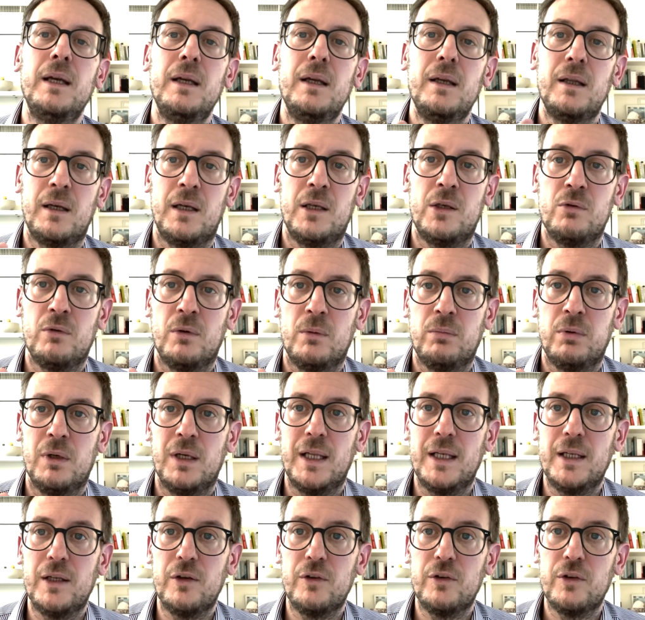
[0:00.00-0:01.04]
renewable
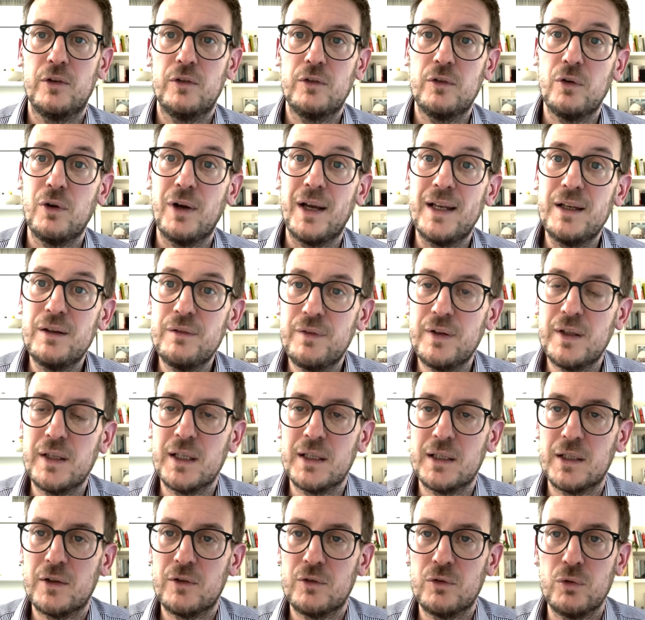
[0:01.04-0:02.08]
energy. So anything
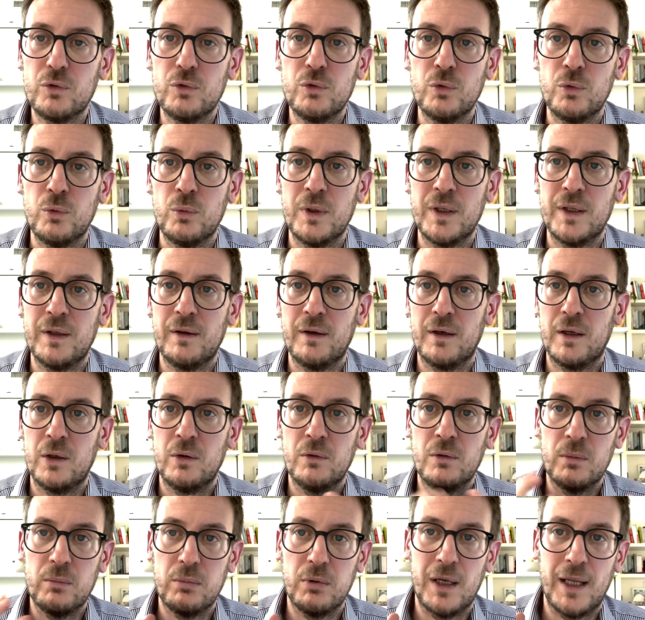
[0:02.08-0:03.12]
that has to do with
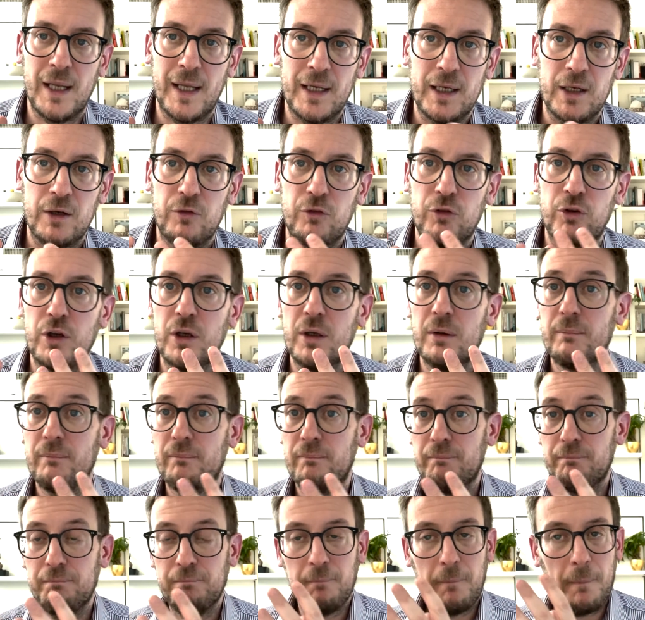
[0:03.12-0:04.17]
renewable energy,
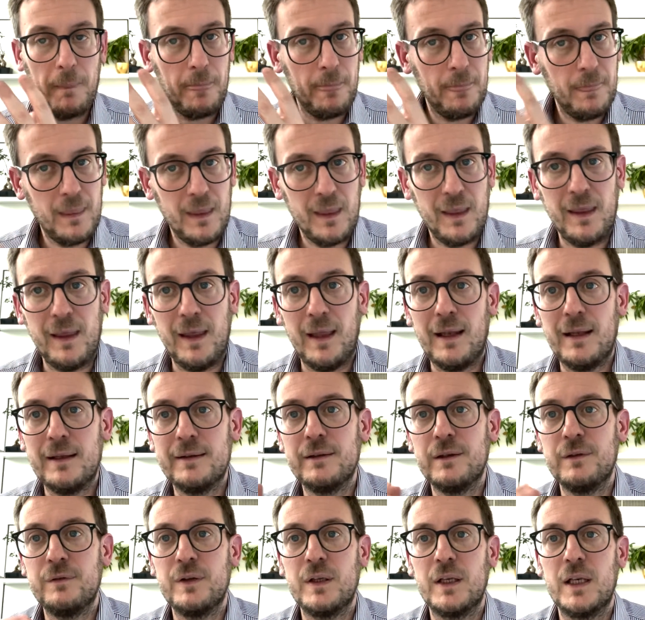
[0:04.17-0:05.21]

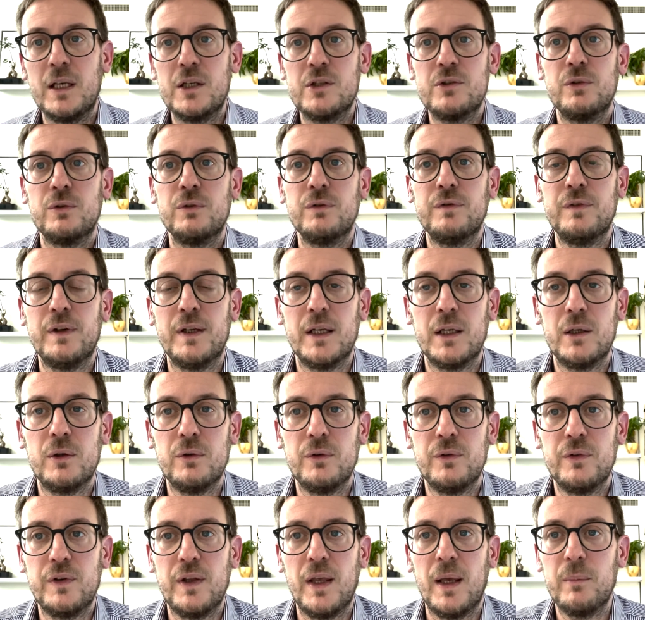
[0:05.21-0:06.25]
electrification of final
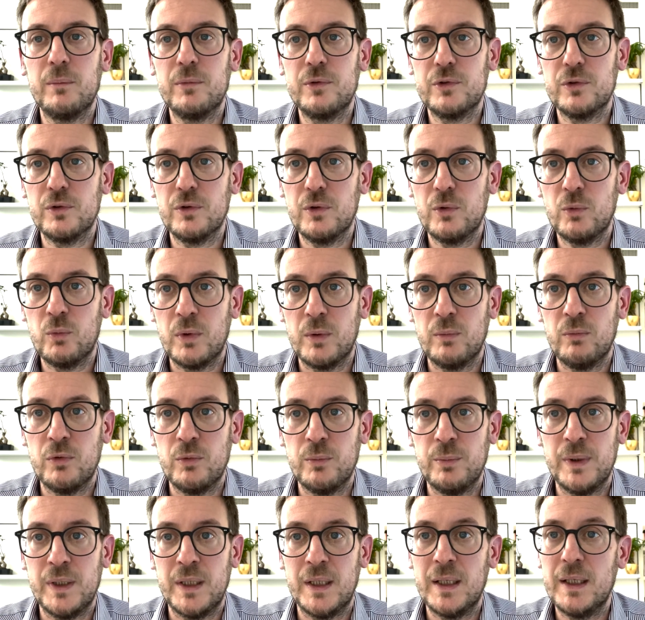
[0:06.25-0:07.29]
consumption, we
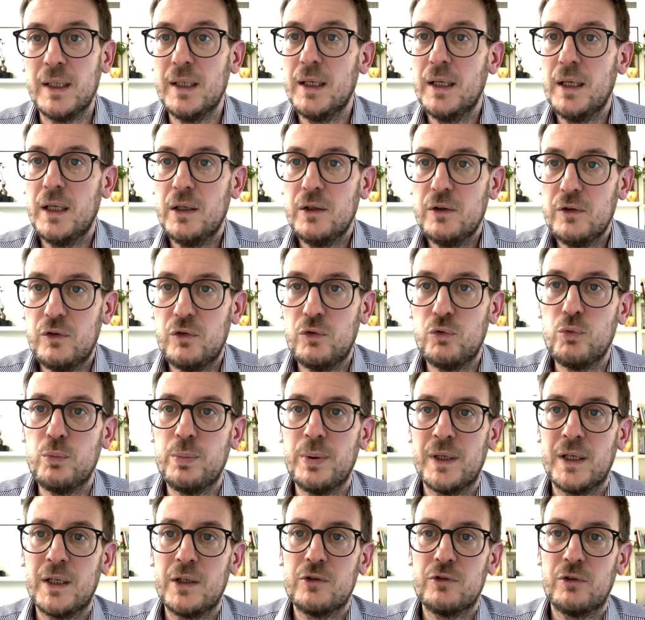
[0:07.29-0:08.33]
would be super
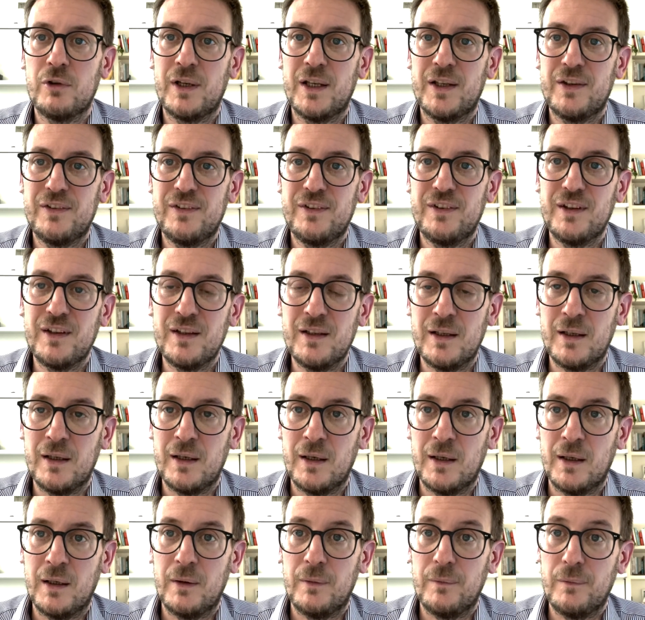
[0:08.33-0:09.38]
interested
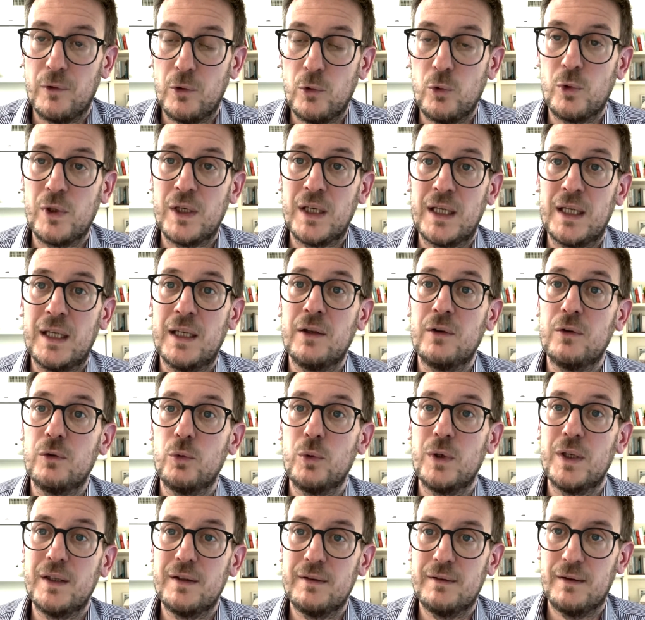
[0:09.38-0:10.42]
in looking into
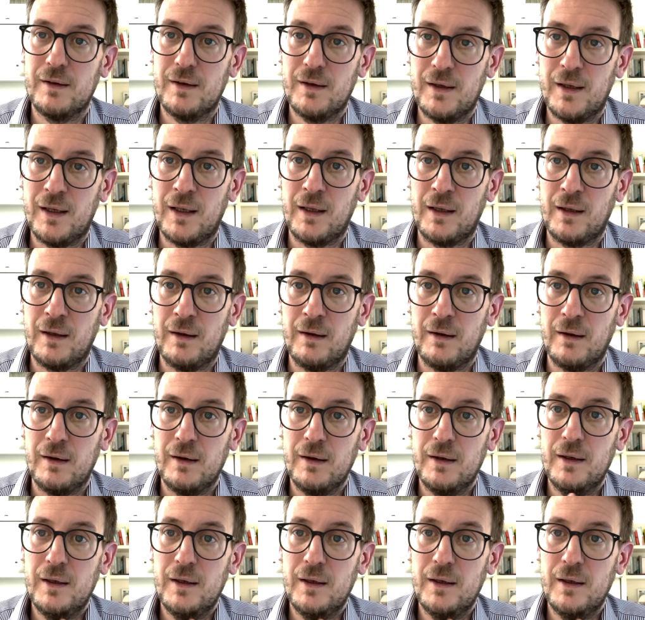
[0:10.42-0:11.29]
it and